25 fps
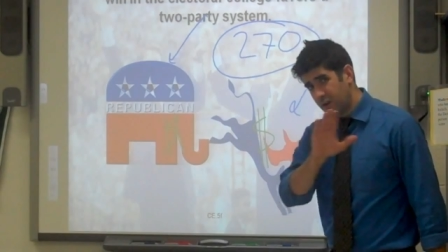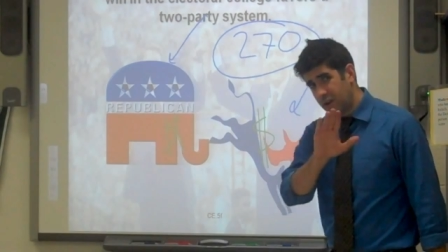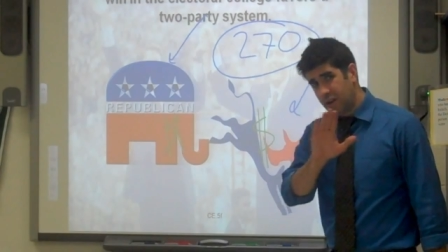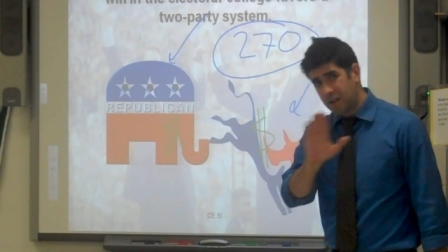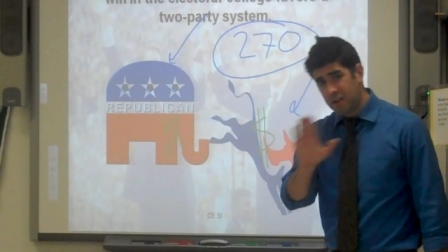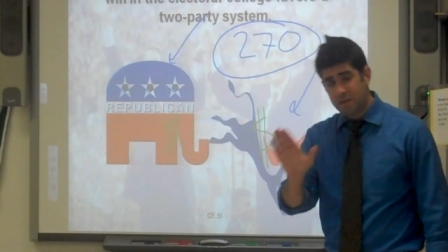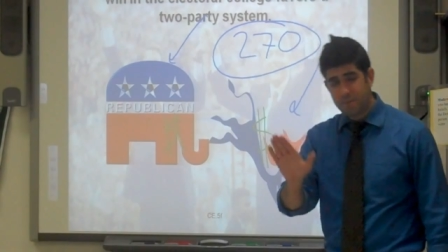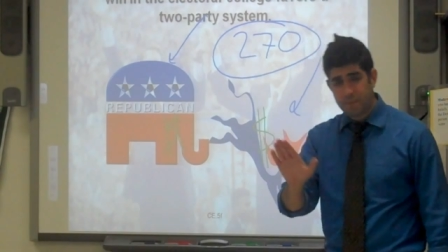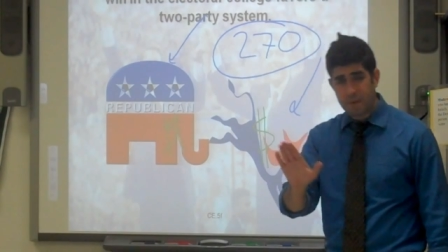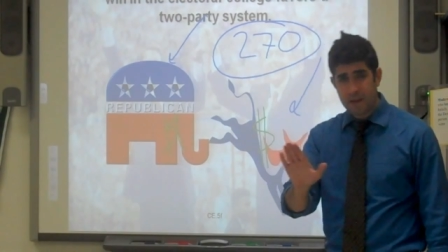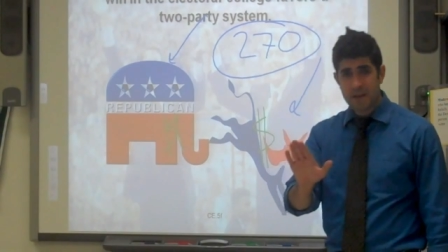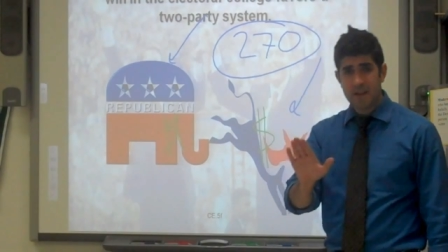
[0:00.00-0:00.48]
for an
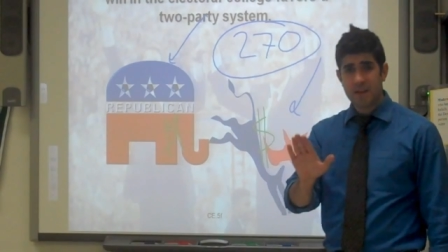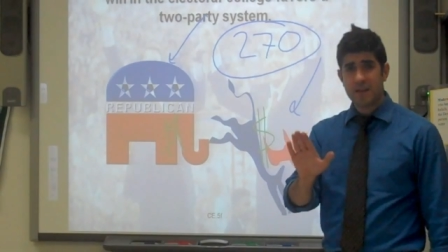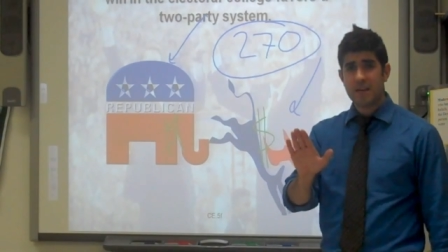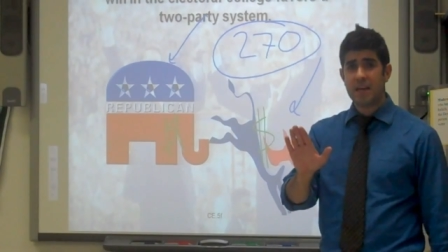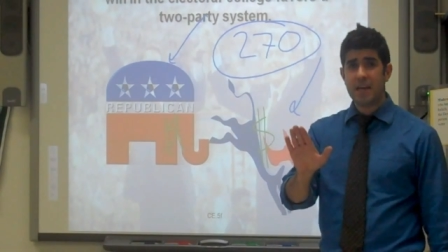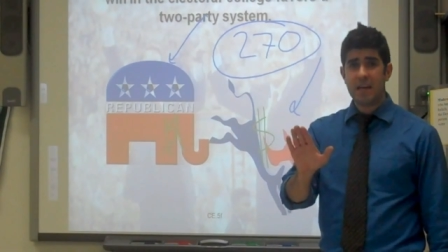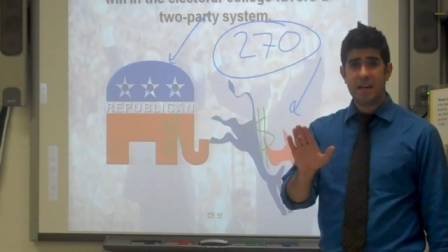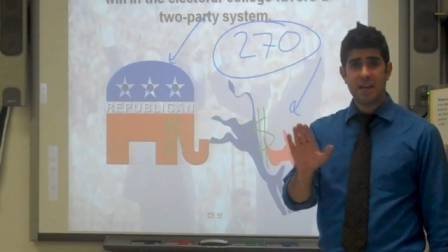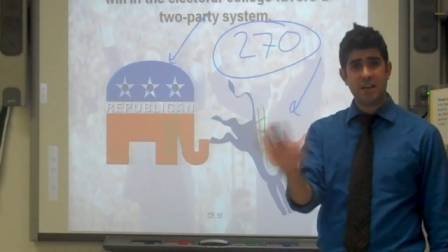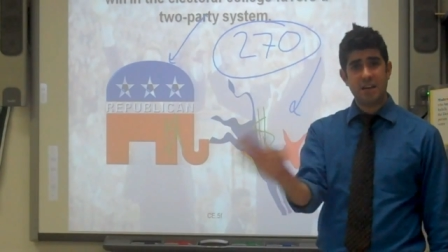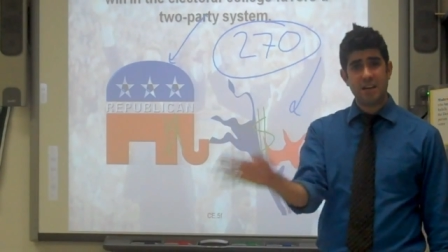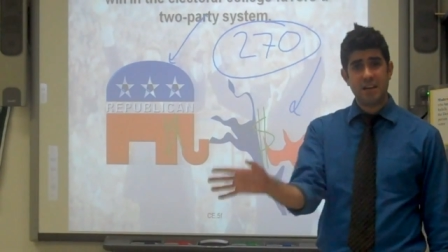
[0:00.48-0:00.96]
independent
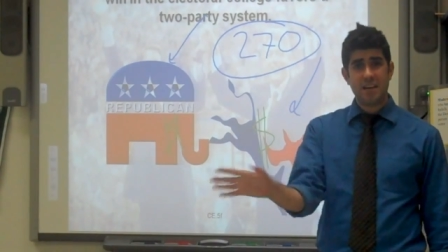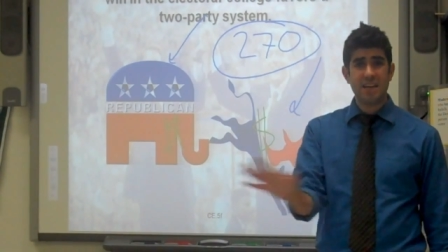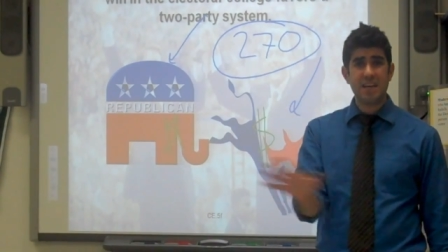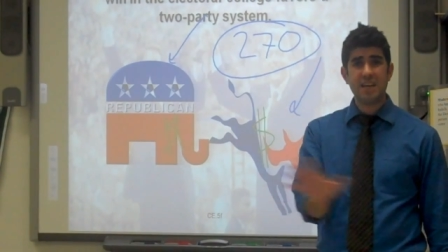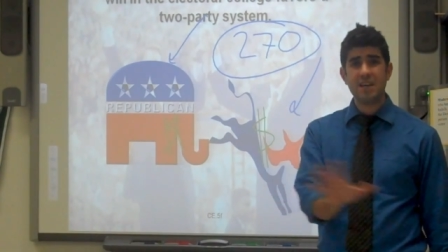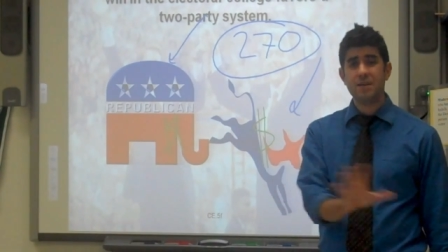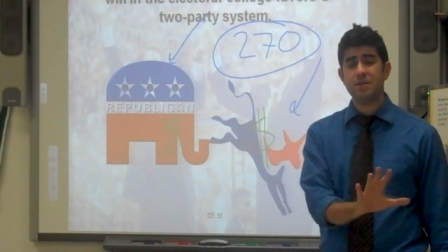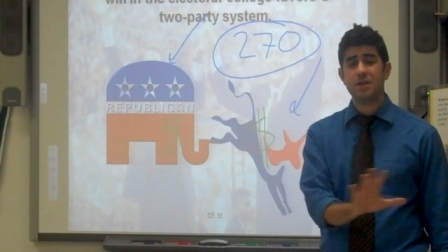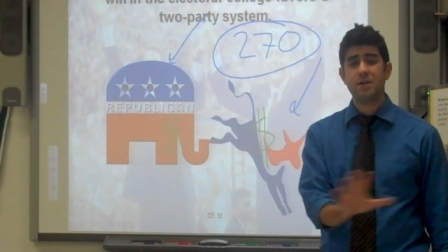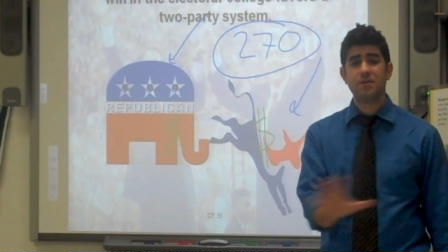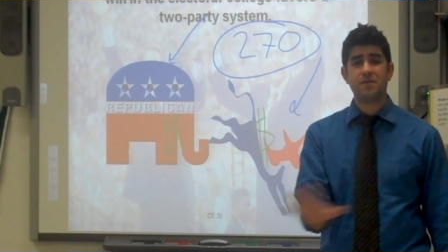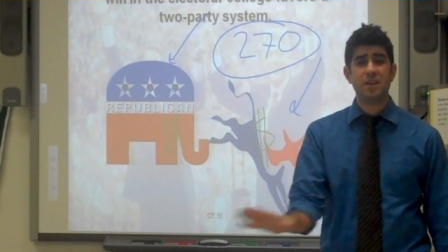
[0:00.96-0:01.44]
candidate,
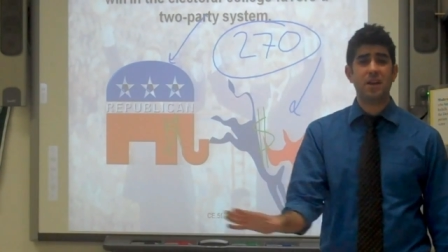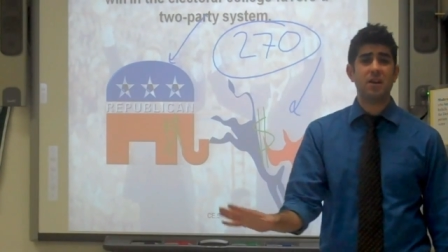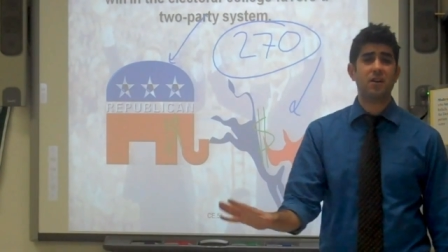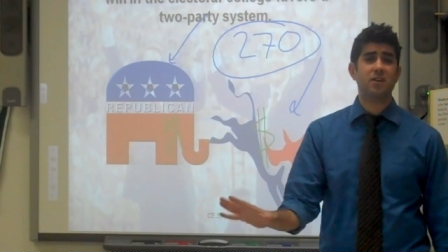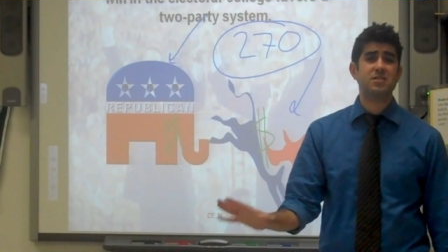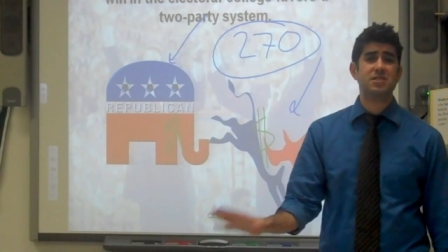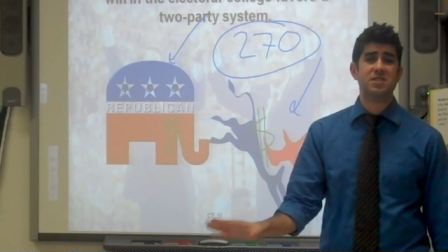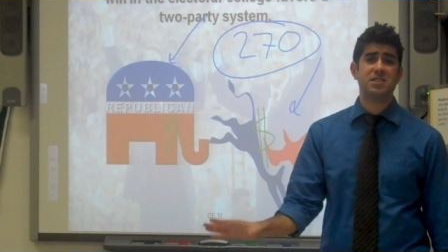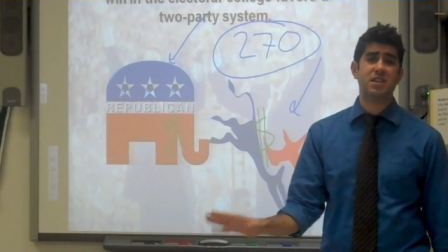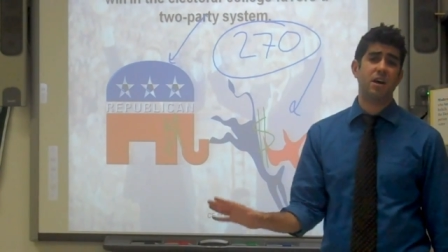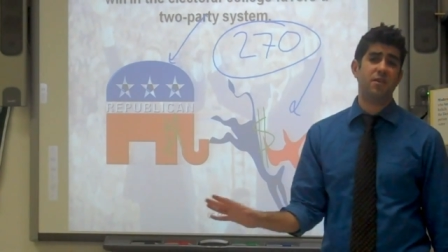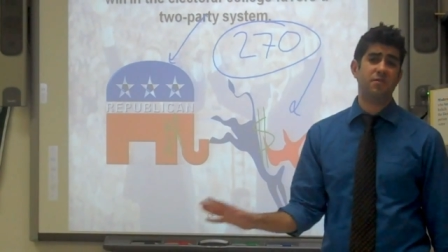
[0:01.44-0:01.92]
even if they
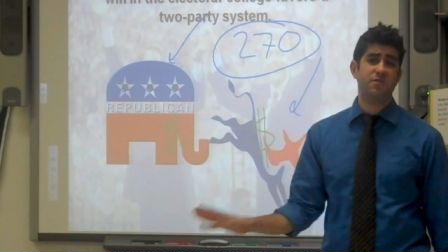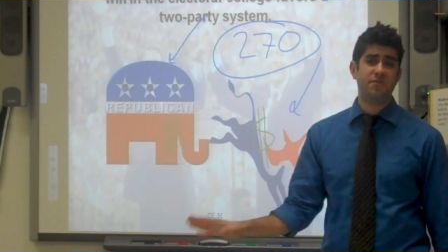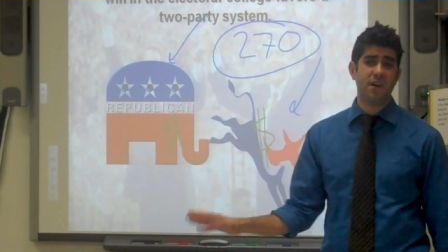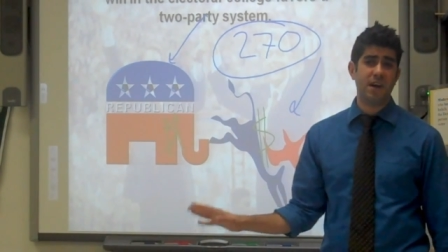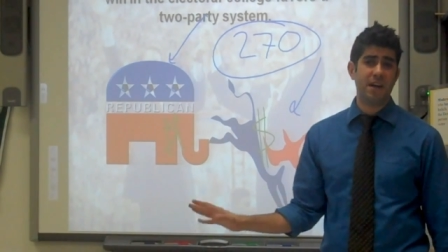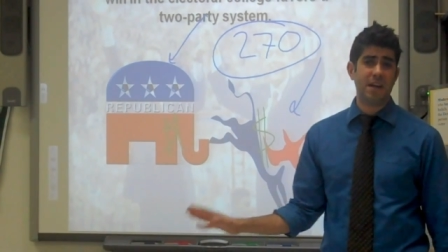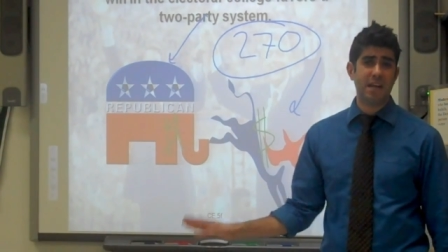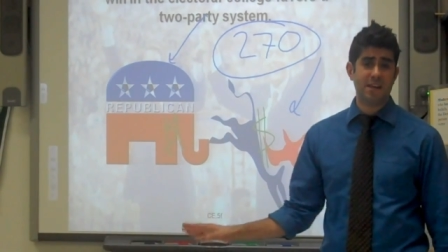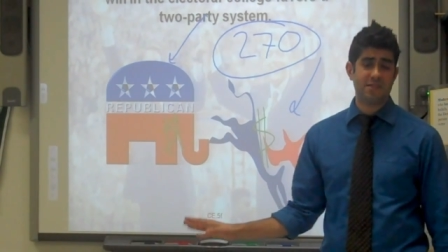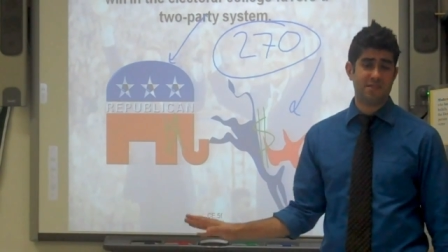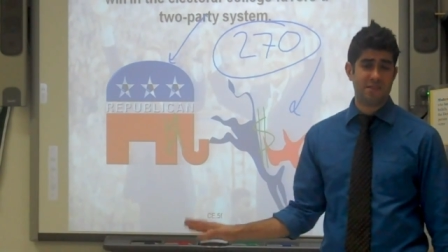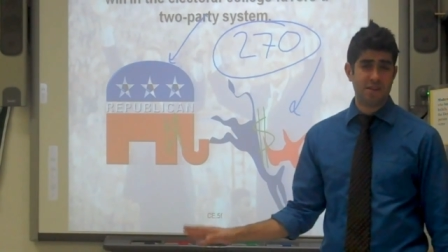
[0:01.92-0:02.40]
are a
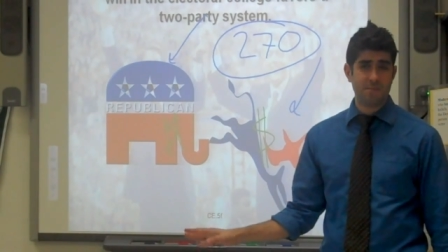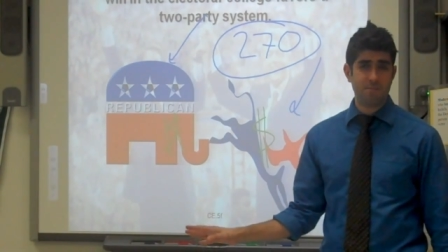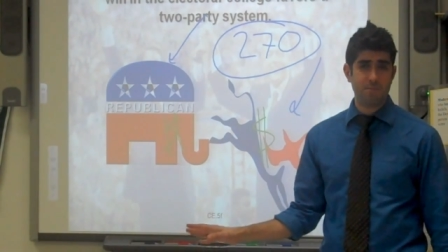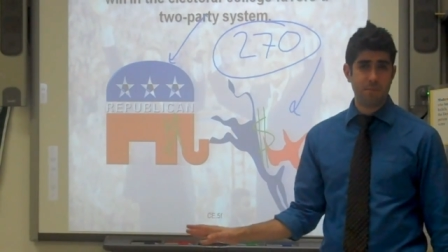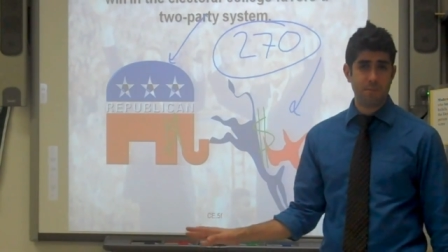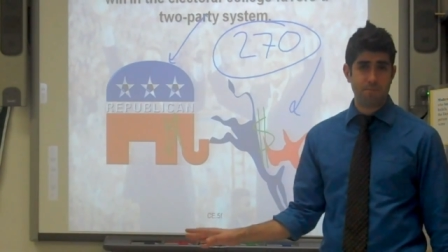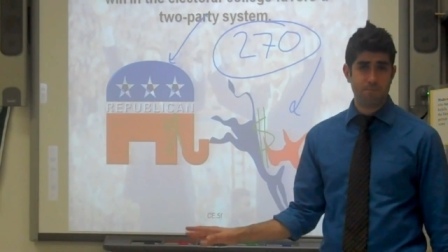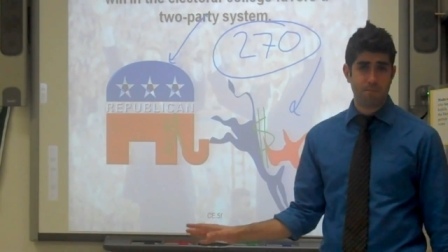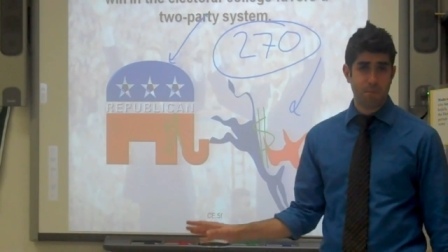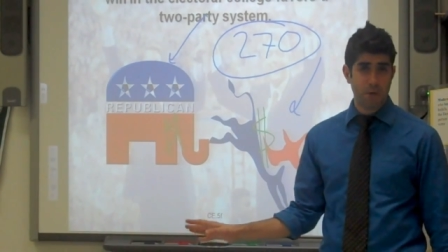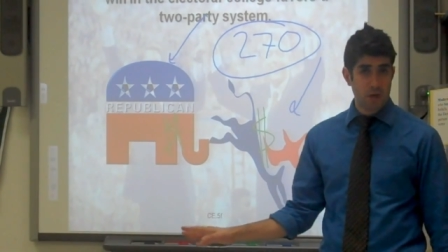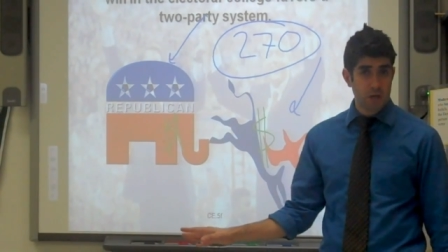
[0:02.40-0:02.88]

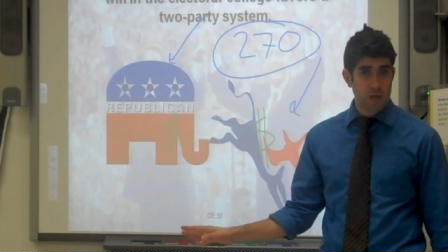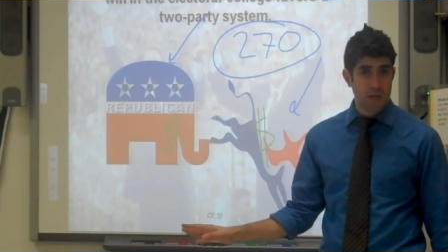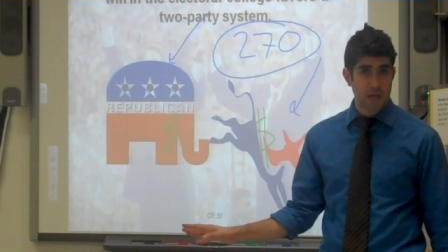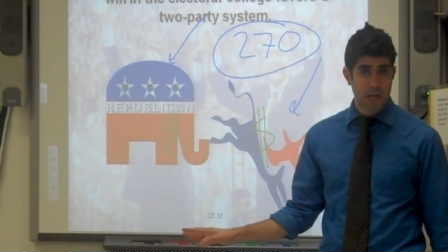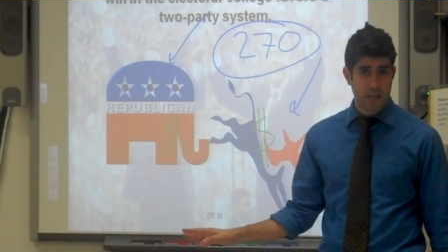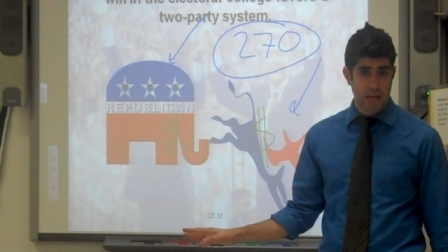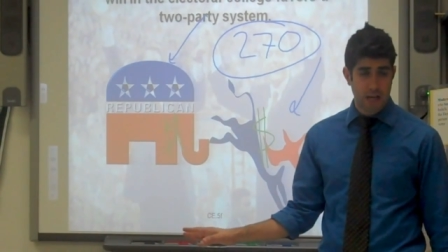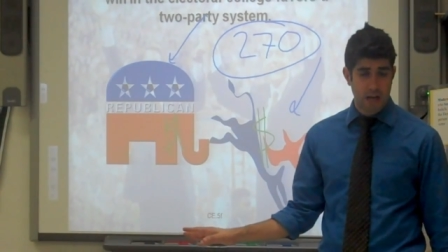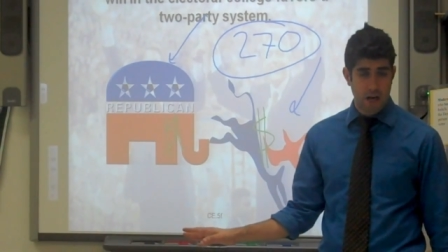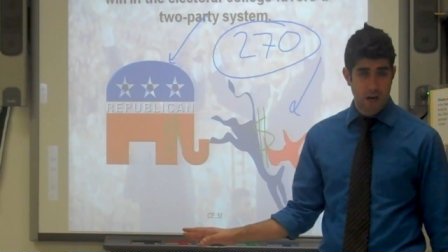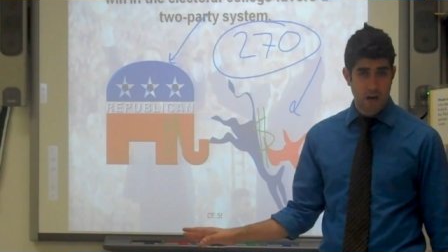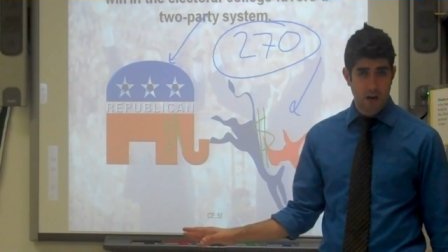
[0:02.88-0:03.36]
self-financing
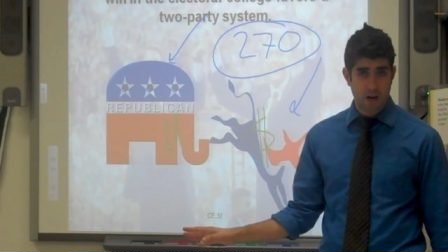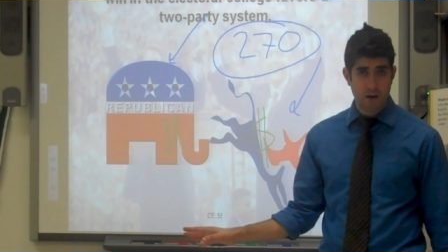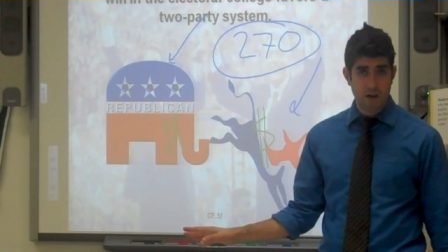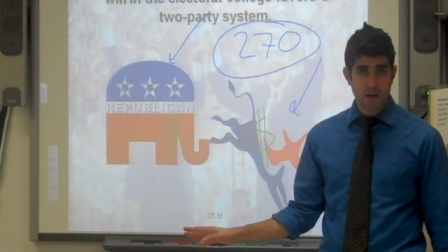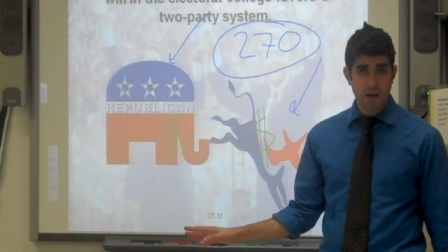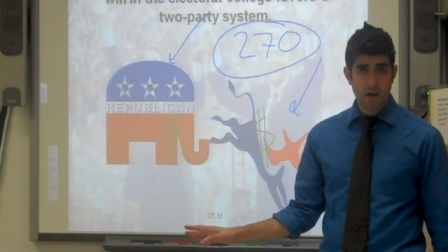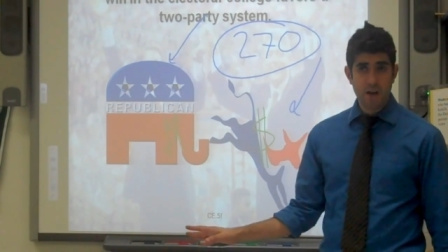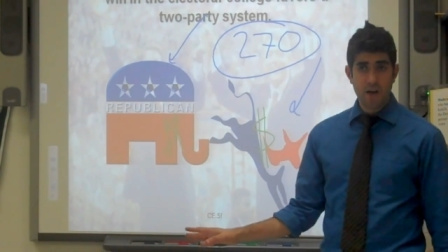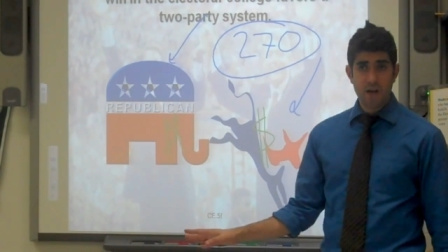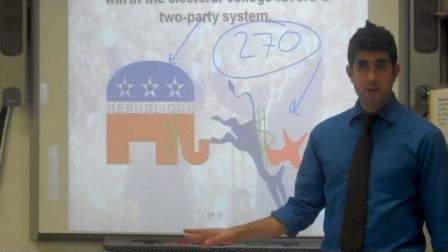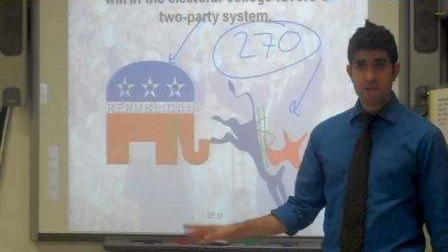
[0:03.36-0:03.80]
billionaire,